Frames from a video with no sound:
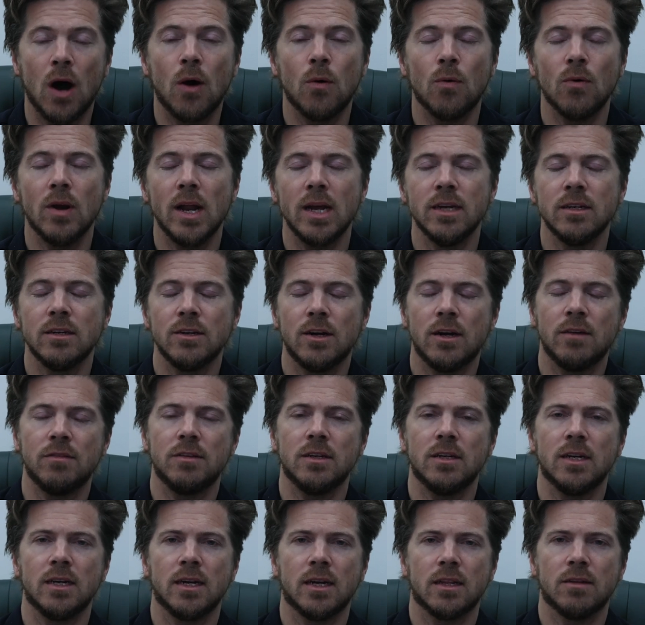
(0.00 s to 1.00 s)
Oh, let us know if
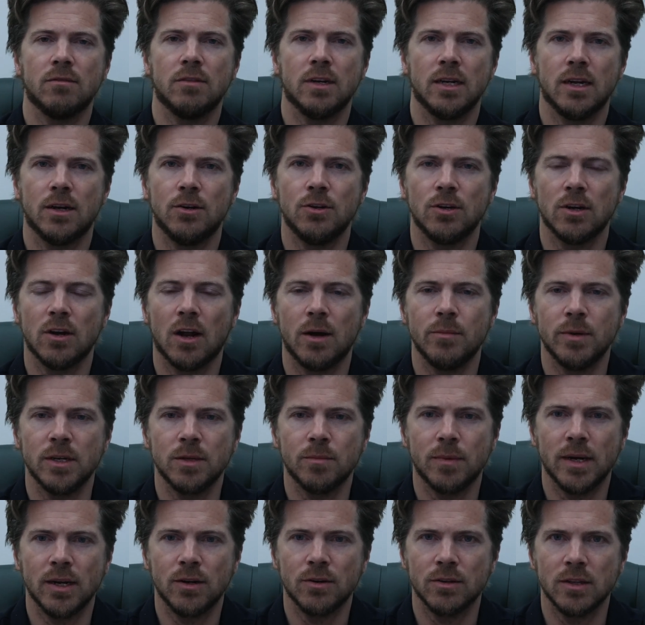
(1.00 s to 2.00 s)
there's any other videos you'd like me
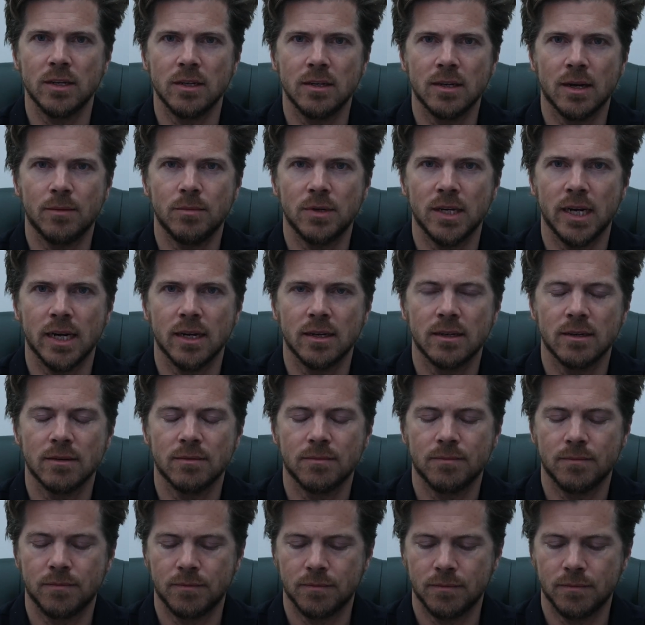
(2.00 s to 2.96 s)
to make on this subject.